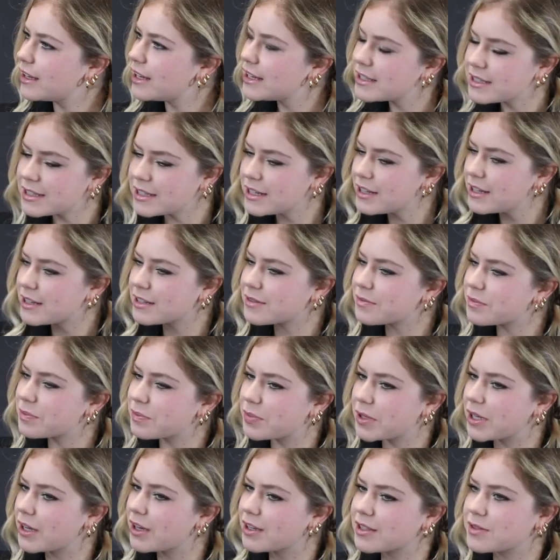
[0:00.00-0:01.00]
isn't it
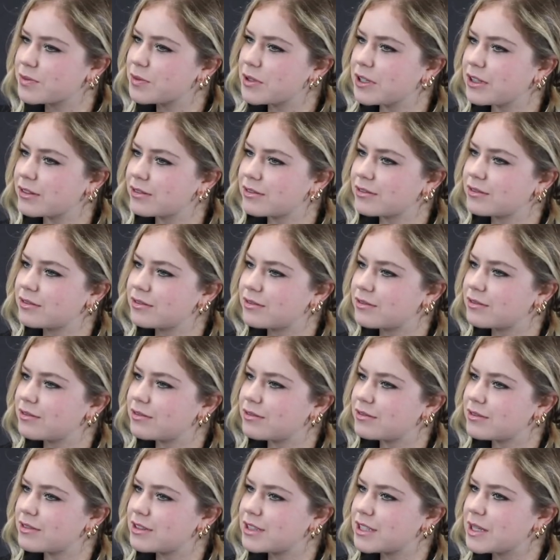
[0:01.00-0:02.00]
because we
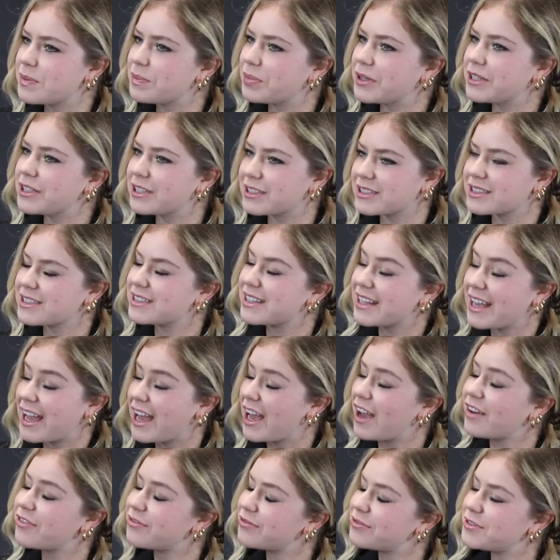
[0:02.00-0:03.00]
simply doesn't
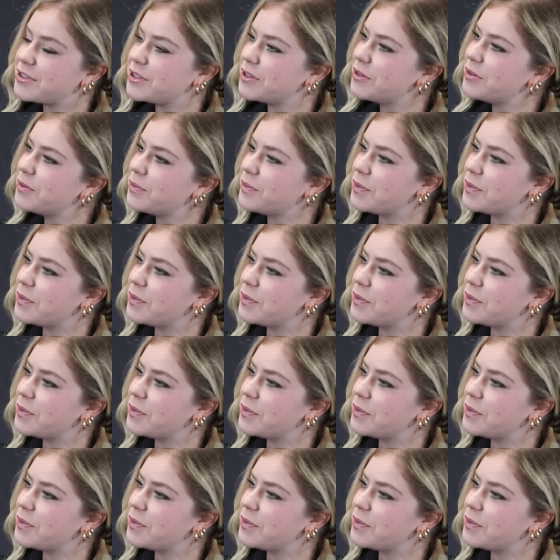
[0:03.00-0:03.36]
have to?